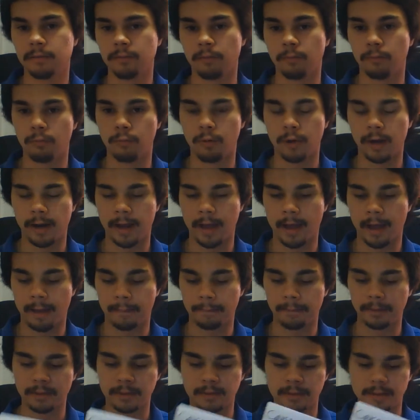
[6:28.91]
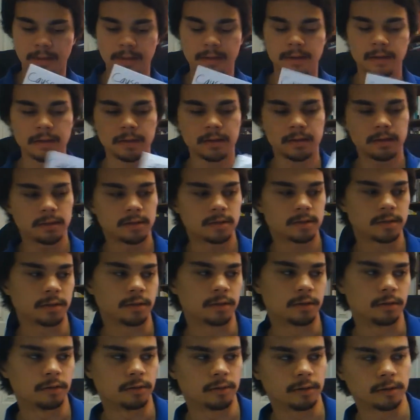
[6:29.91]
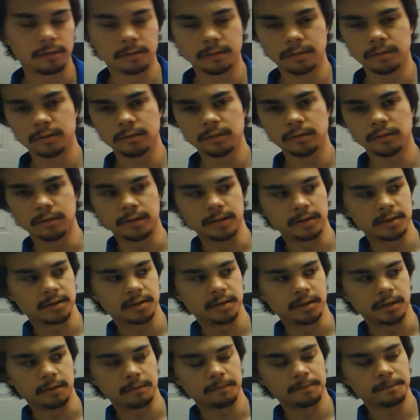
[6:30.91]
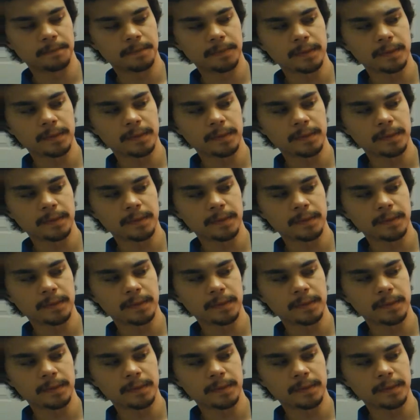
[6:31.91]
What happens? So let's see.